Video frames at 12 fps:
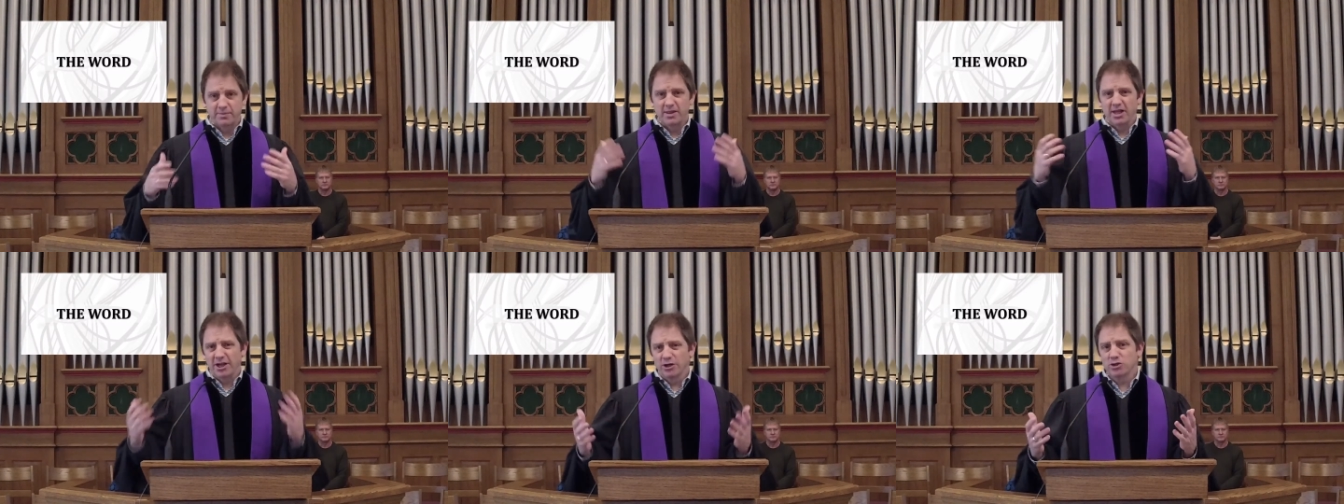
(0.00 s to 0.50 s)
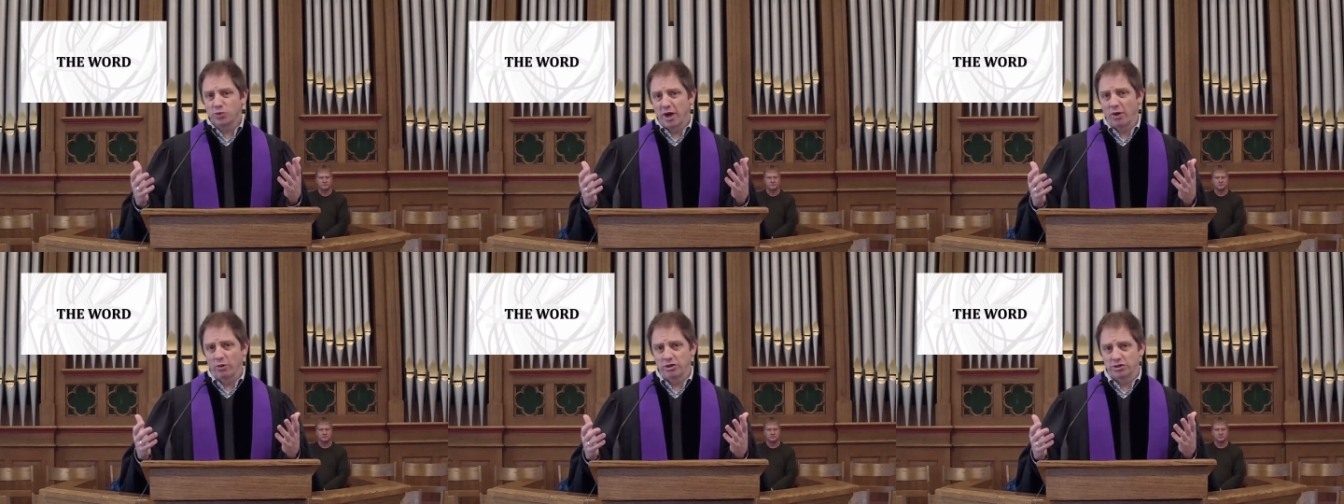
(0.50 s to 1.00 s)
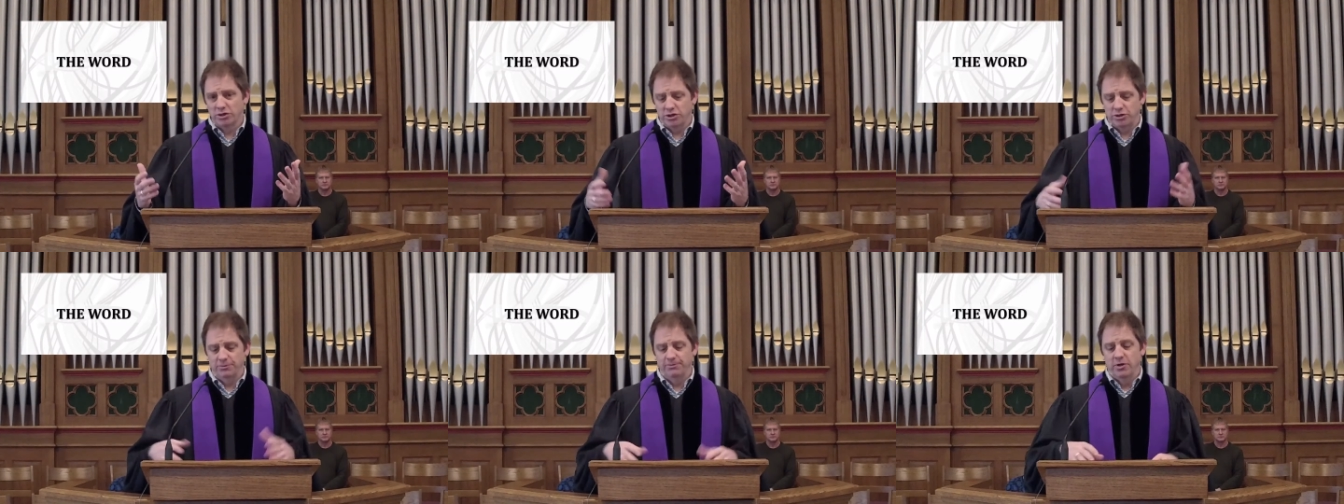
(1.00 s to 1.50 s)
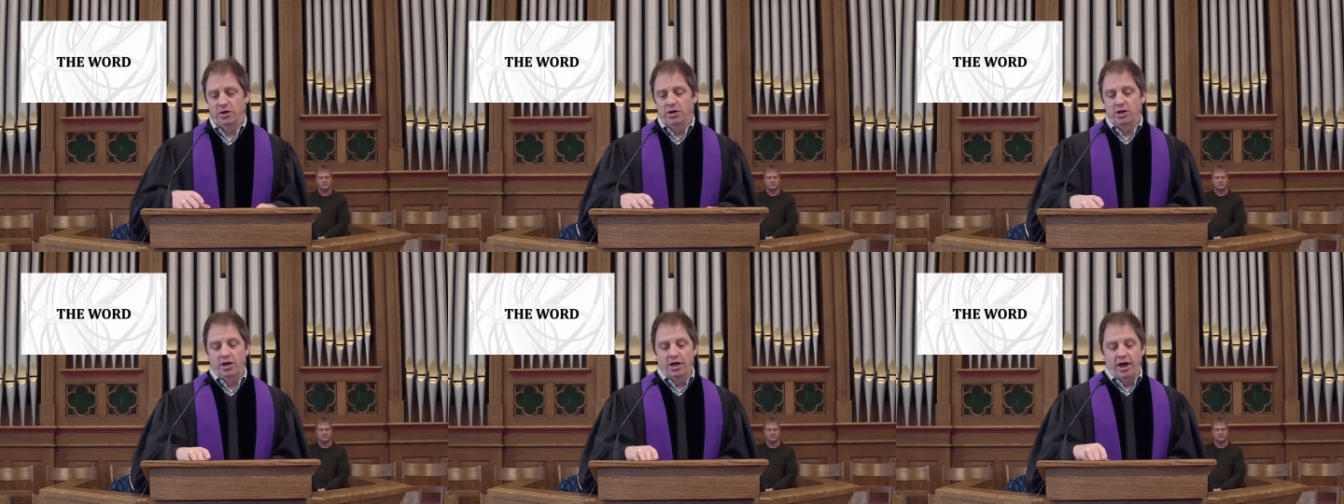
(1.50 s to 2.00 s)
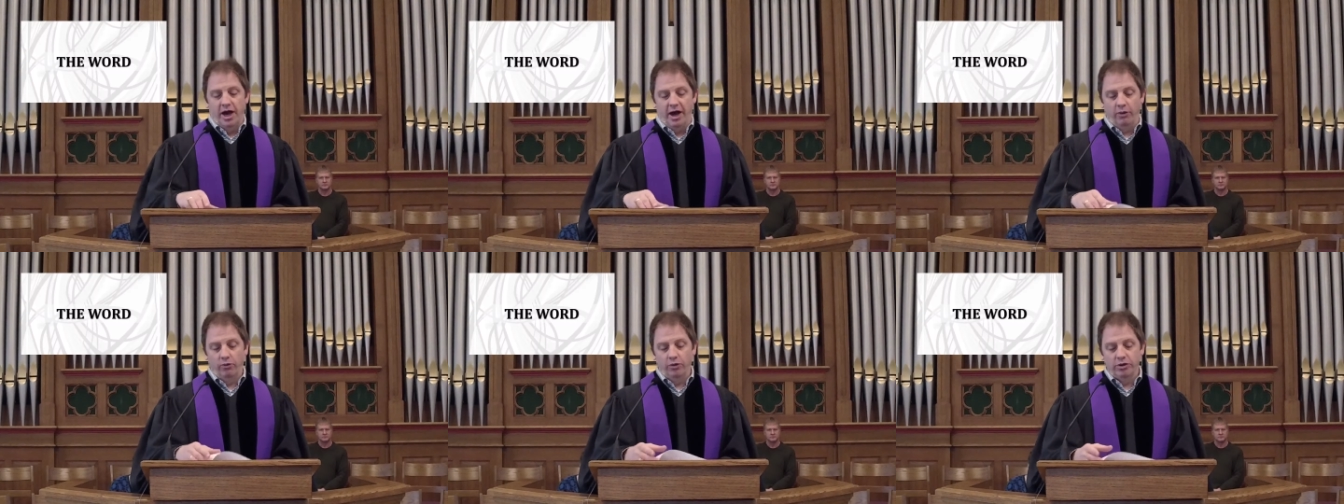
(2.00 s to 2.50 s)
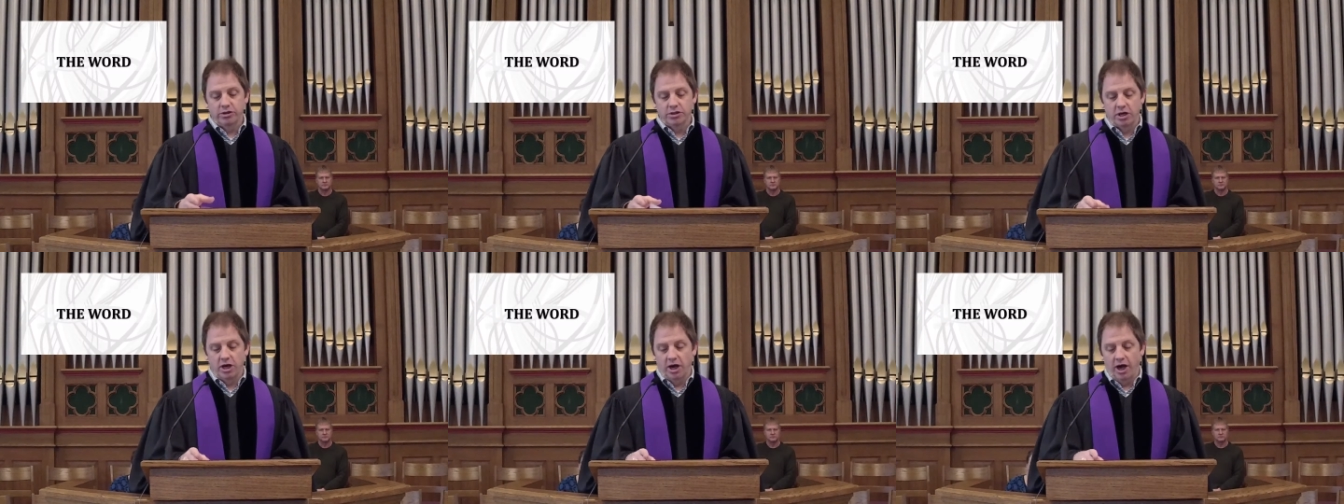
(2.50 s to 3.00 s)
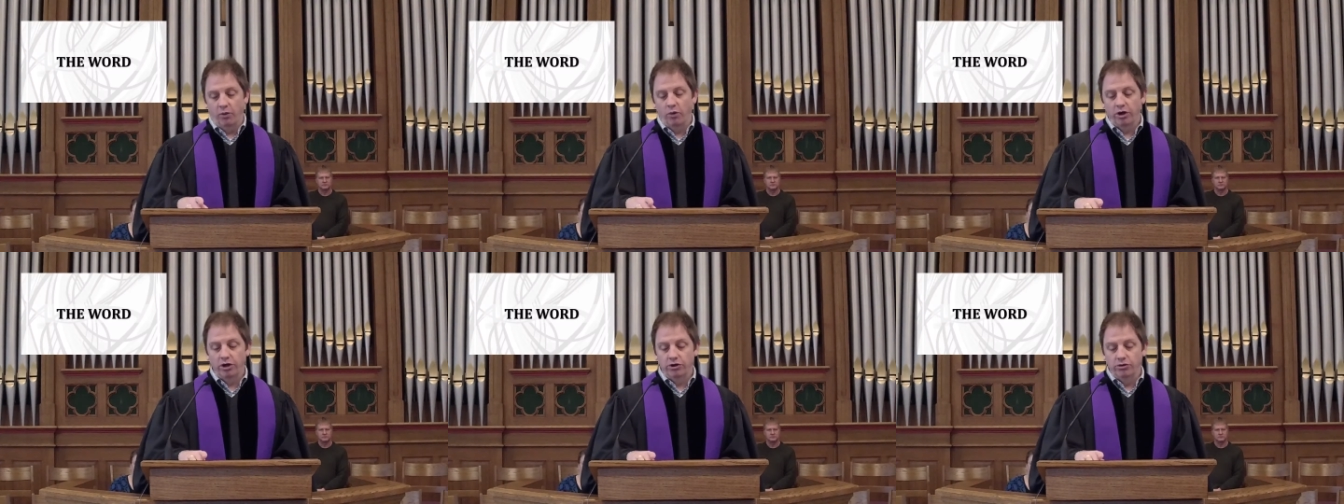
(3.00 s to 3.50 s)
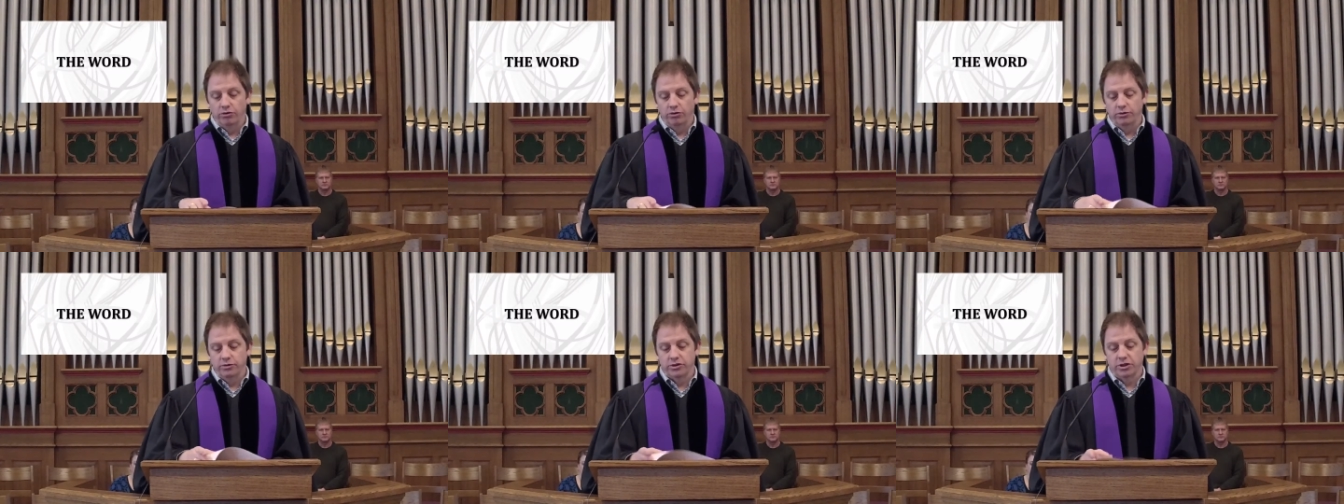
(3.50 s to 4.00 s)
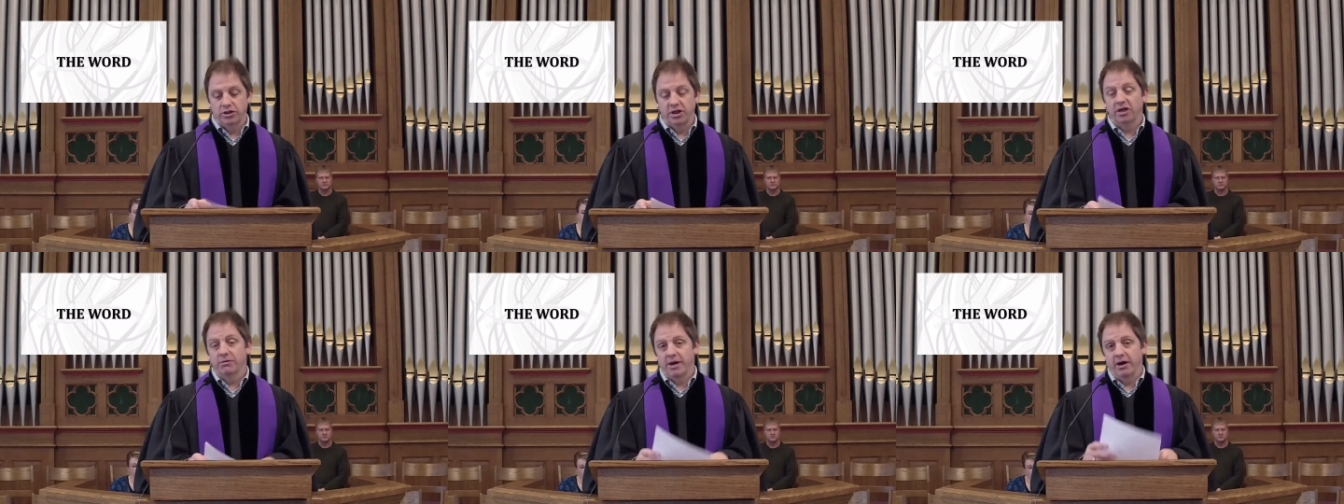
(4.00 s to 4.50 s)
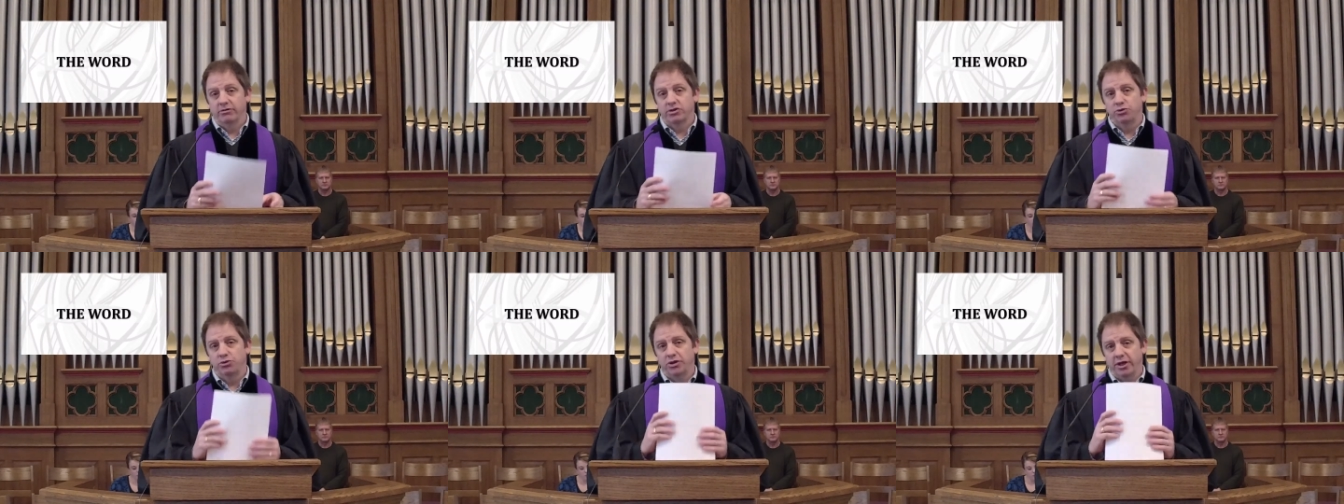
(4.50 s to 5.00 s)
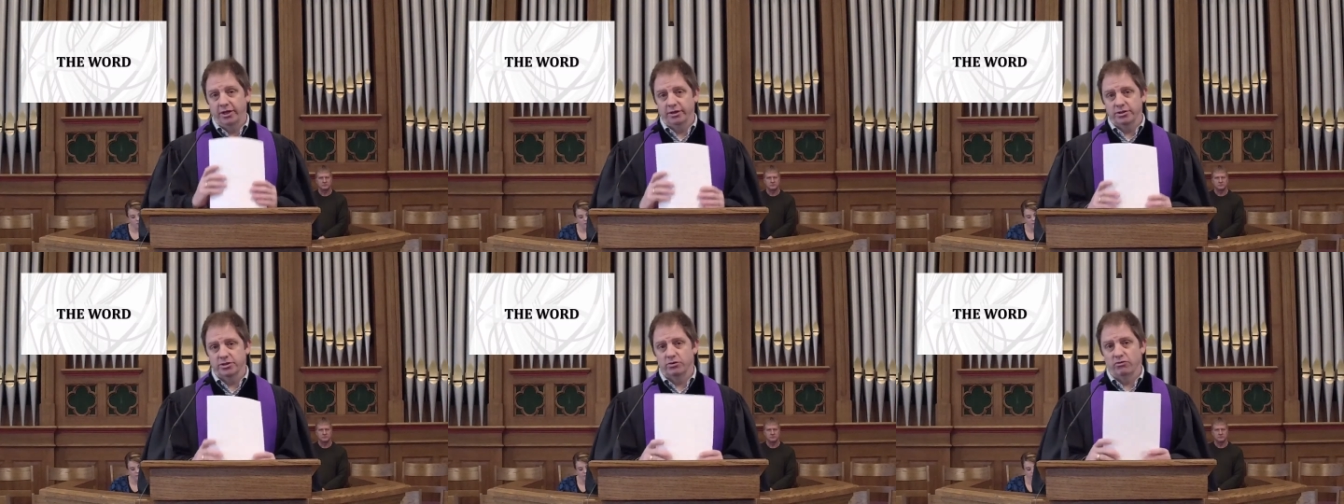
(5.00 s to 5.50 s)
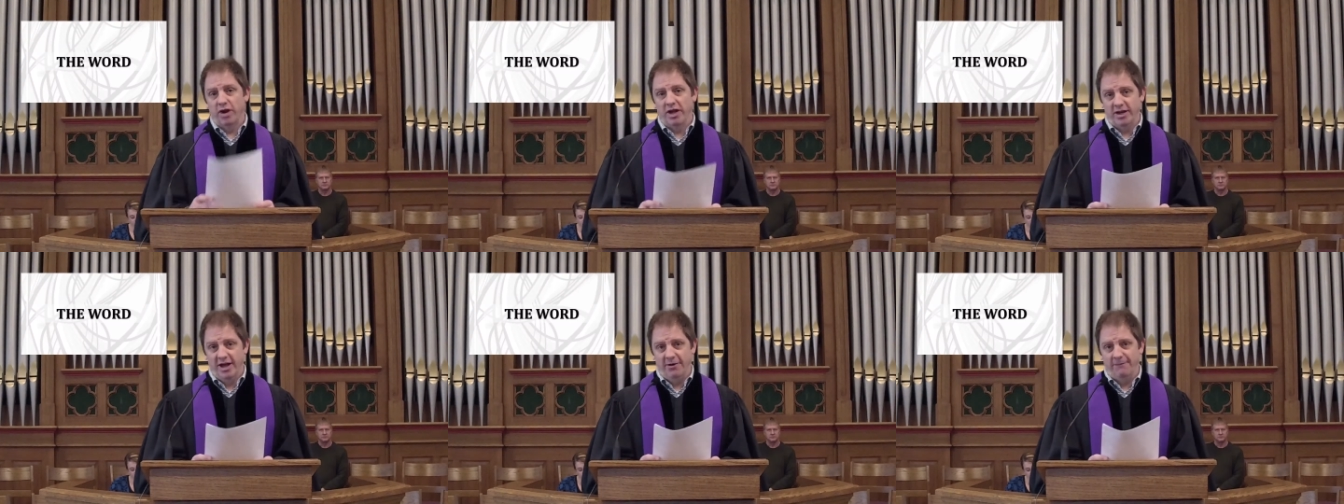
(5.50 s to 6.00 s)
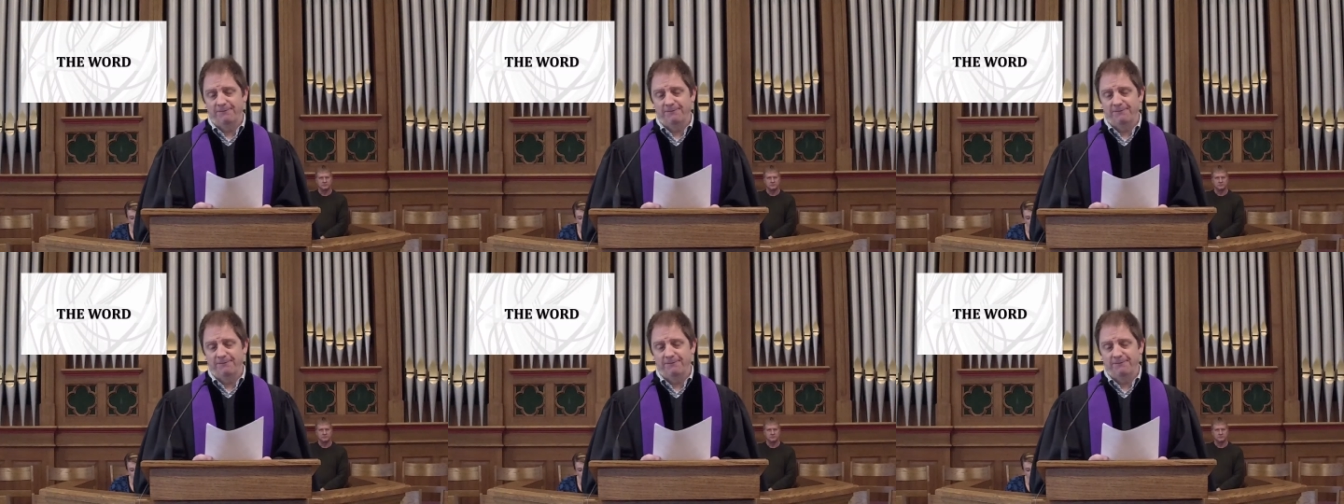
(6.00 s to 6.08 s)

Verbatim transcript: here's what I want you to do. I want, uh, I want you to think about two things right now.